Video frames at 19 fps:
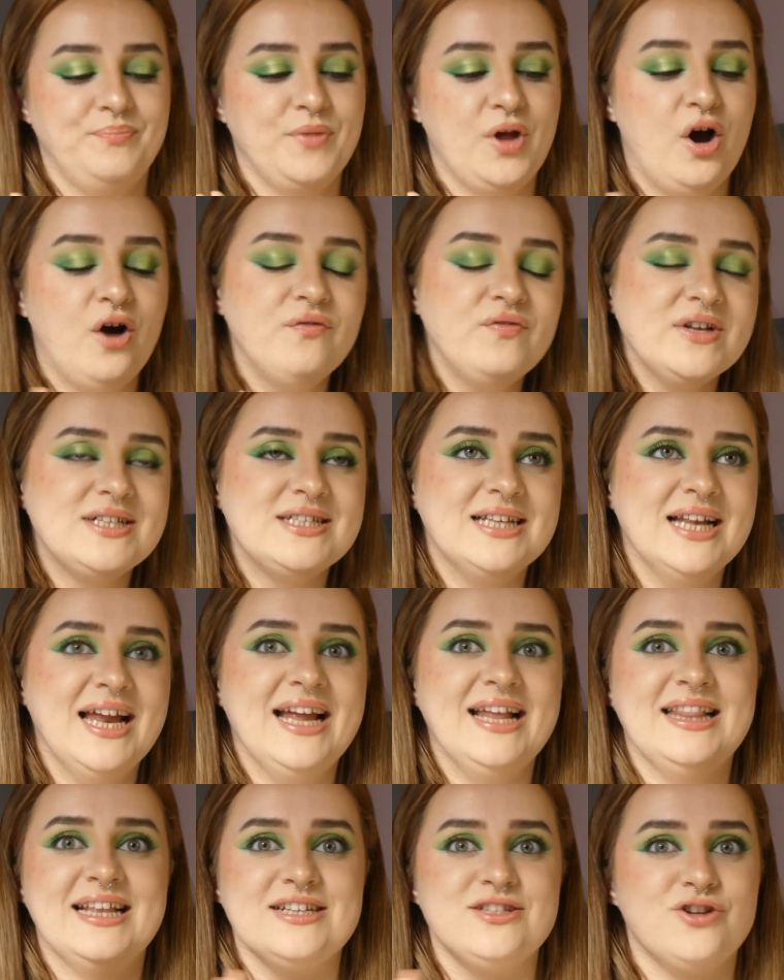
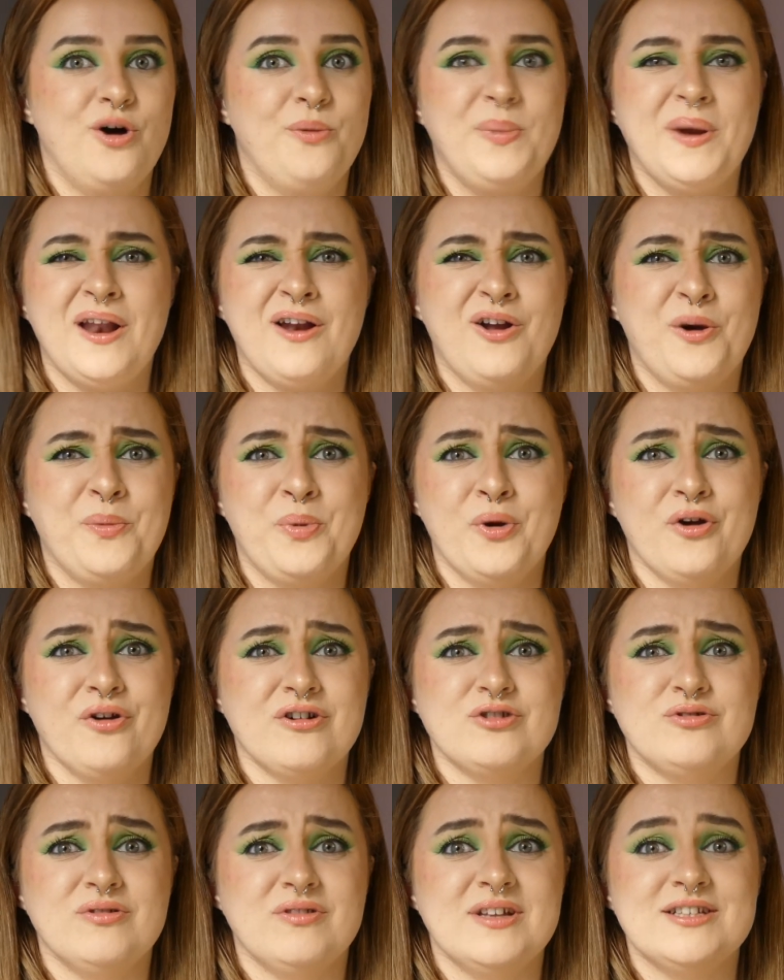obviously there's not been a lot of
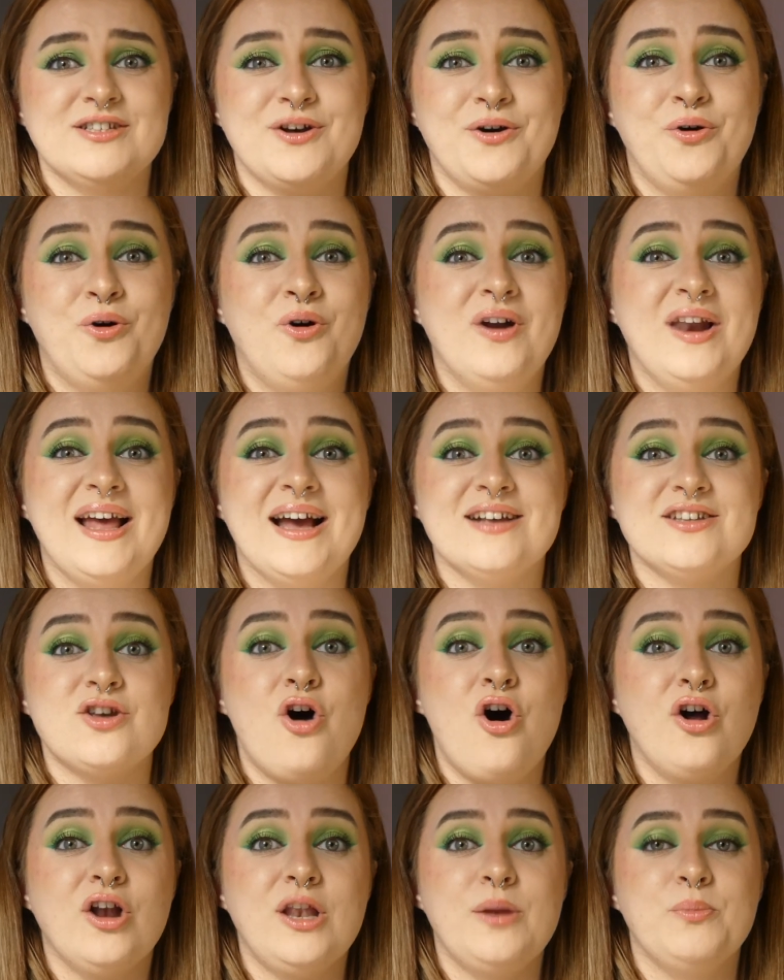progress with this at all. It has
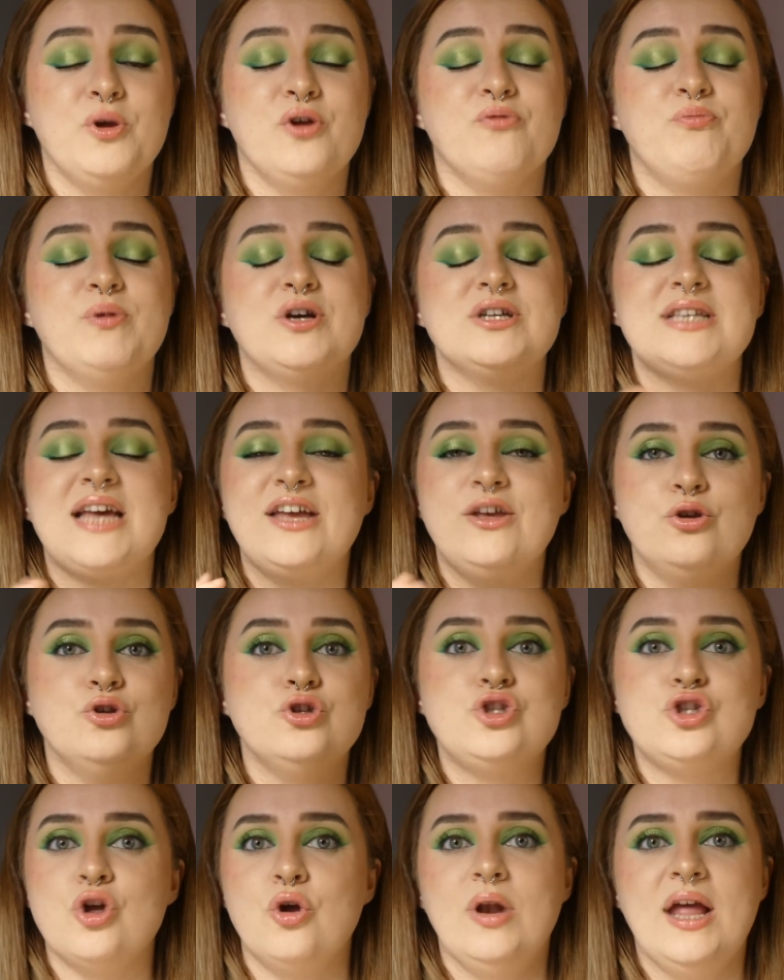hardly moved because I
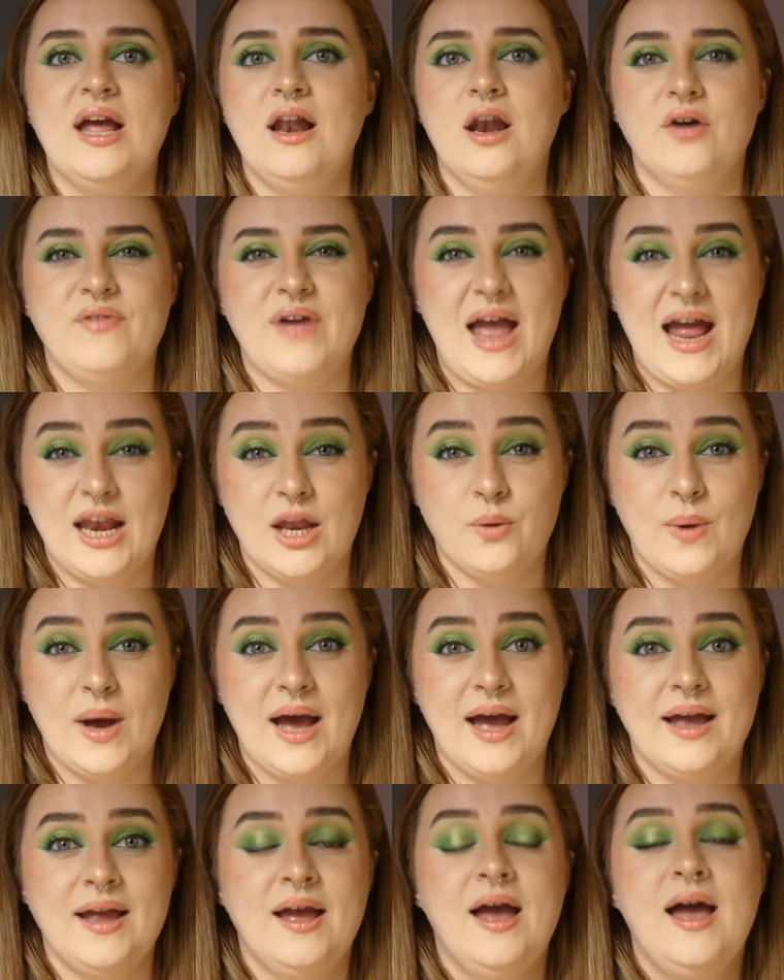used so little of it
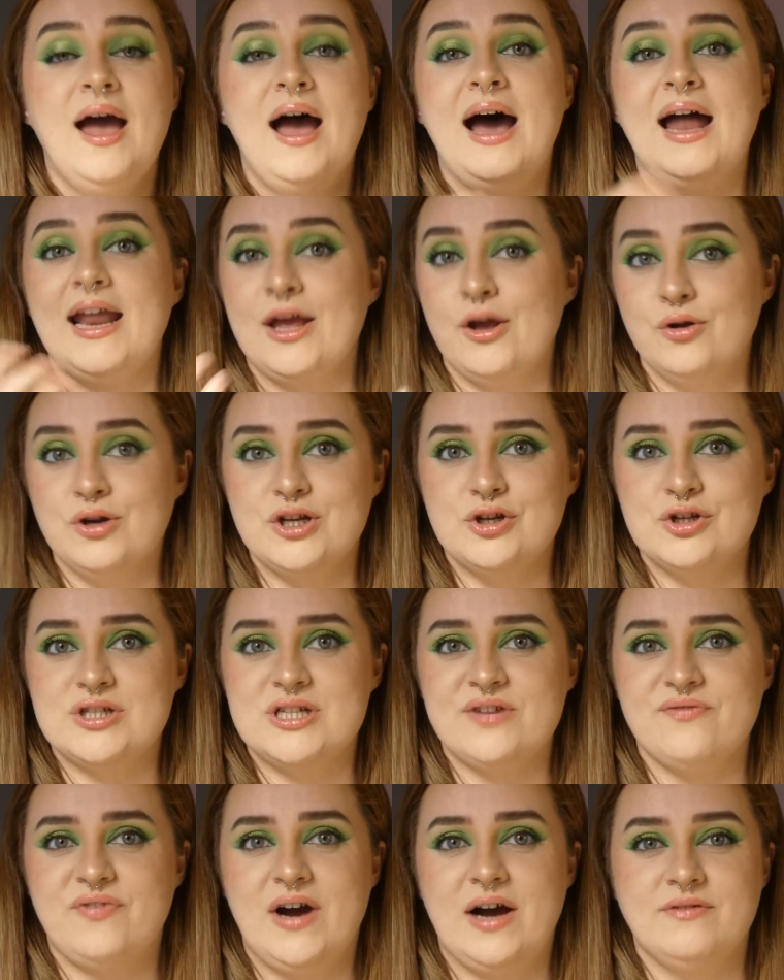anyway, and I only used
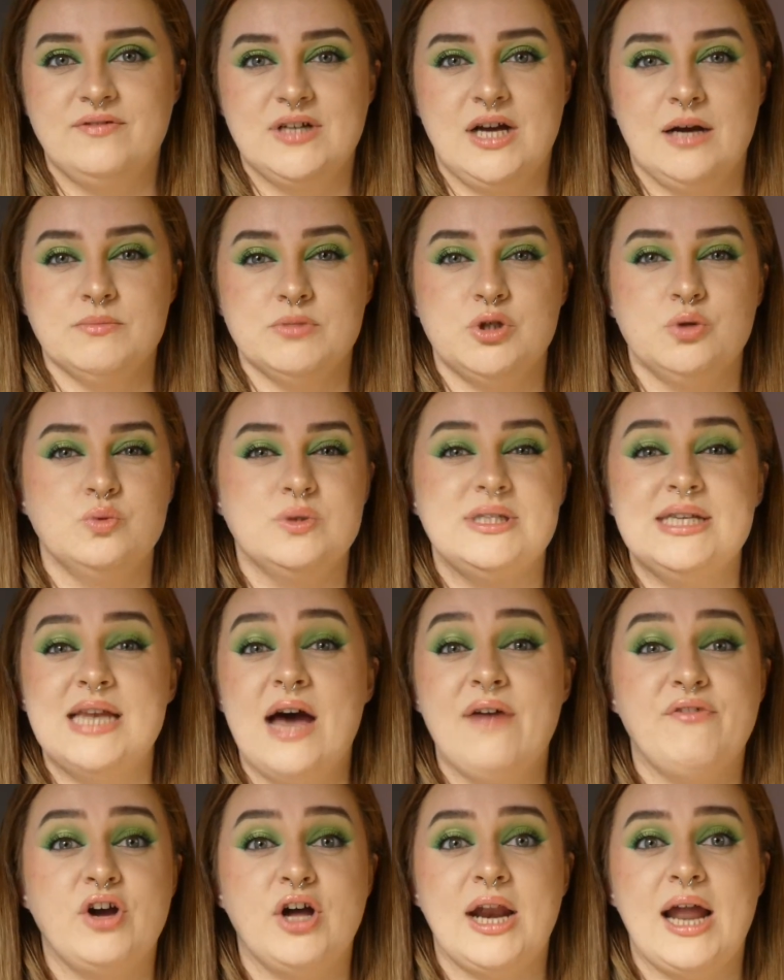it 5 times, so it was
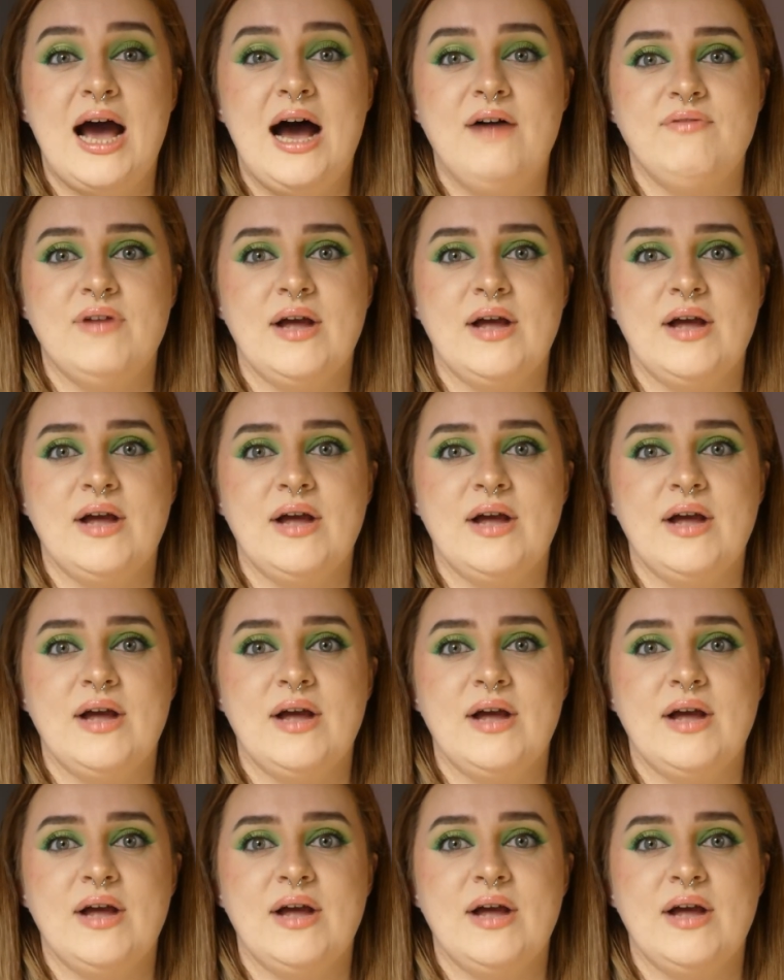never going to have